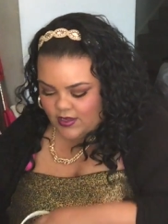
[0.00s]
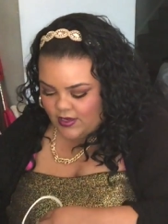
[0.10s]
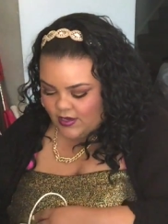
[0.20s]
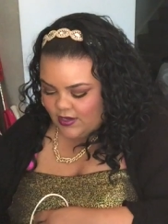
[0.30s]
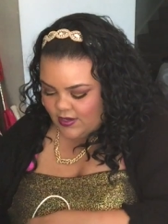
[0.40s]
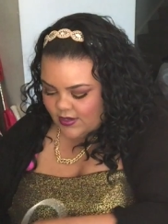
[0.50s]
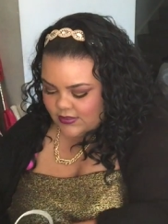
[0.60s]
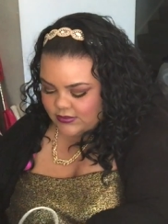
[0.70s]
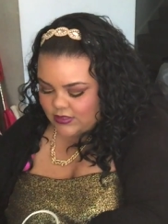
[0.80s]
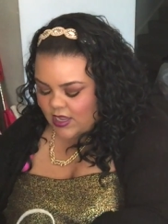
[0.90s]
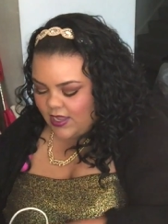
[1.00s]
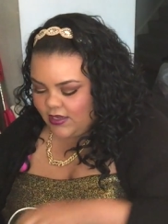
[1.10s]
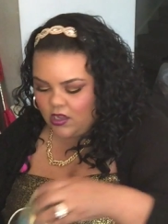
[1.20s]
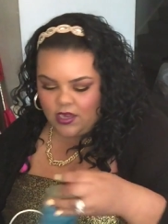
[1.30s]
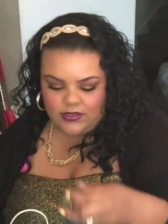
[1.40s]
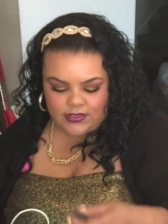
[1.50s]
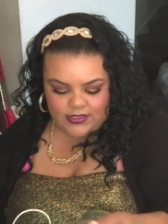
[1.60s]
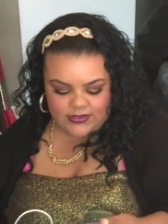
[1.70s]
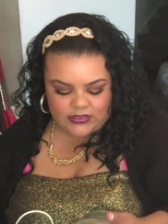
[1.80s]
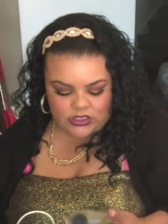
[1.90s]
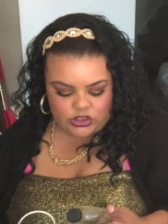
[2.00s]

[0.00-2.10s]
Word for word: And I got this